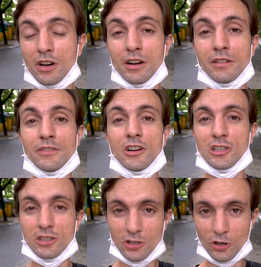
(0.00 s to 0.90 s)
of
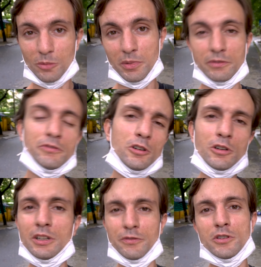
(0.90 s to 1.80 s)
October
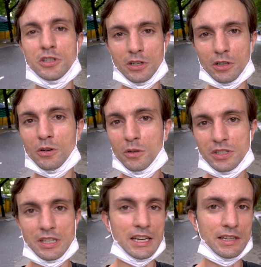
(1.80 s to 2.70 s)
for a future
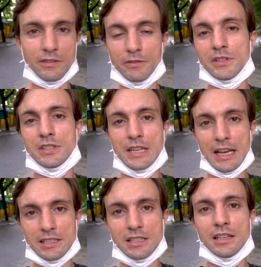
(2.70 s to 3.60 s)
course date. Even if it's
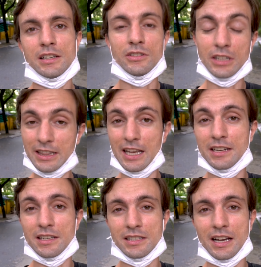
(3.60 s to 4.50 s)
next year, you'll get
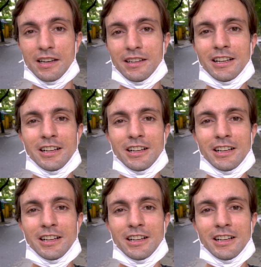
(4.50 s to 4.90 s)
that discount.